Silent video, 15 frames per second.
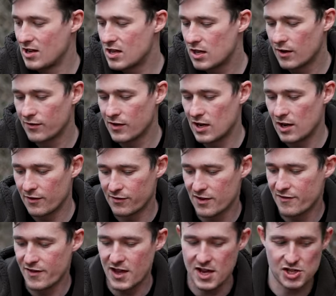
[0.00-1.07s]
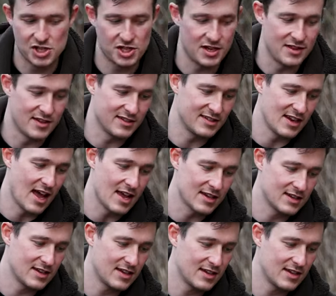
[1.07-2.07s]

Lovely, lovely fish in this lake.